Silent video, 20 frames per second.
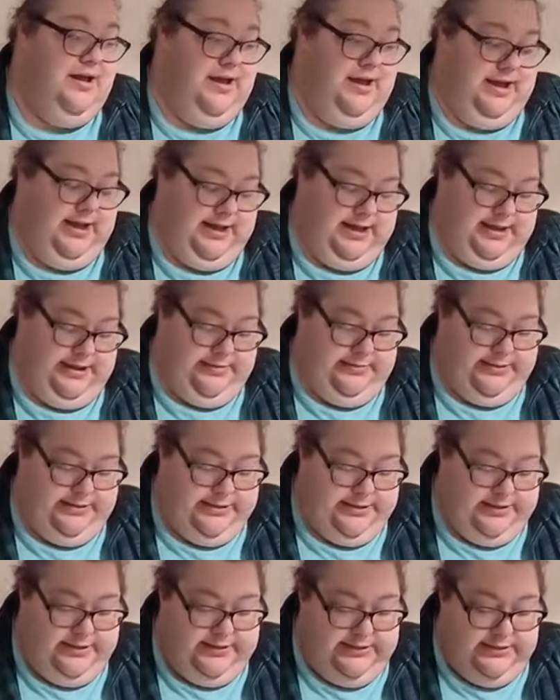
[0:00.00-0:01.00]

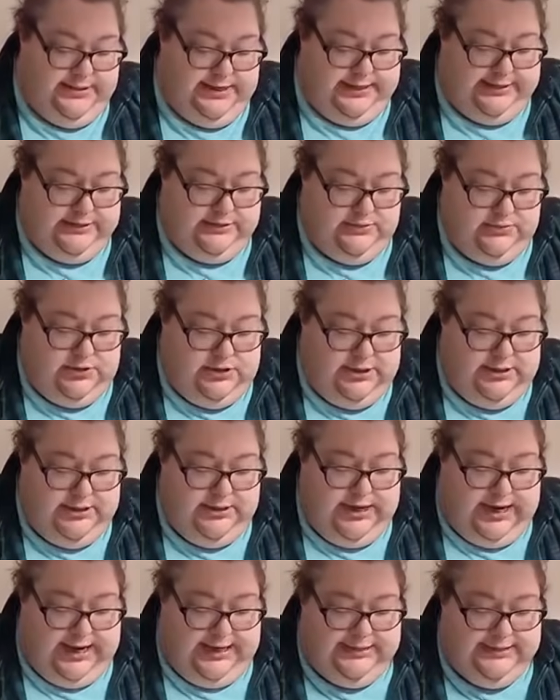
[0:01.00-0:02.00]
So this next one
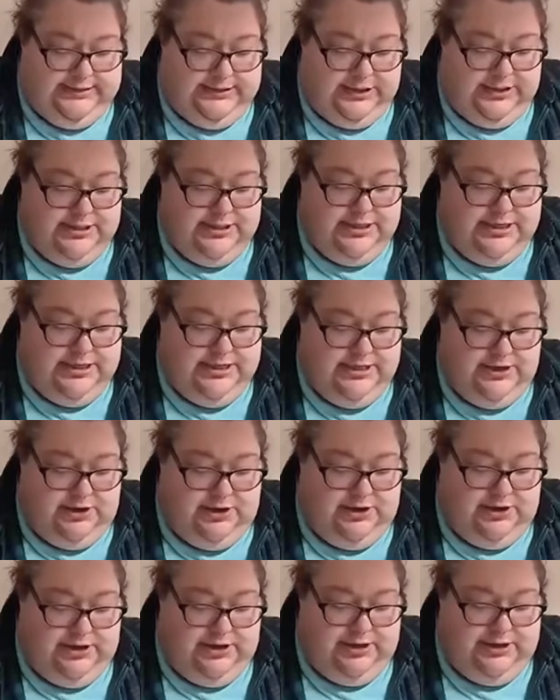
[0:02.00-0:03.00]
I started
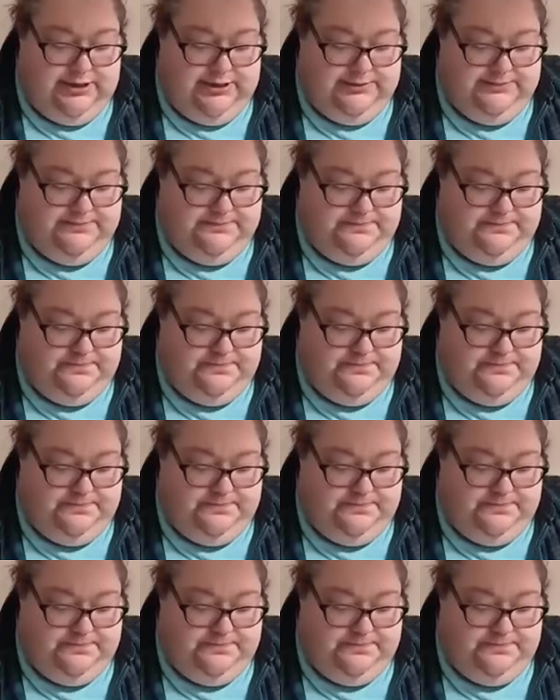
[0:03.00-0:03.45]
on